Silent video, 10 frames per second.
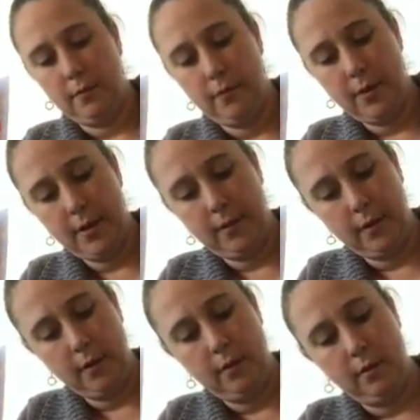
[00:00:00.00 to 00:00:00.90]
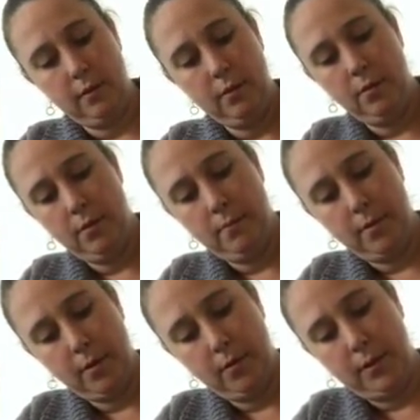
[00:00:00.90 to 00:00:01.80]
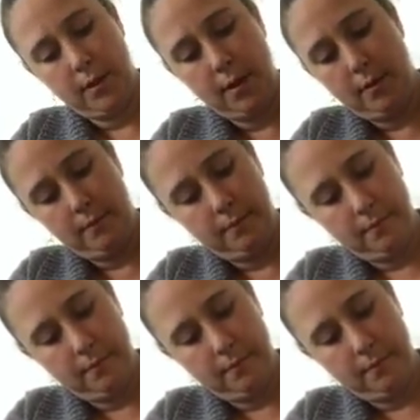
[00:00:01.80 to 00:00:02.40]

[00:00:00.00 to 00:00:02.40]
Finally glue them both down.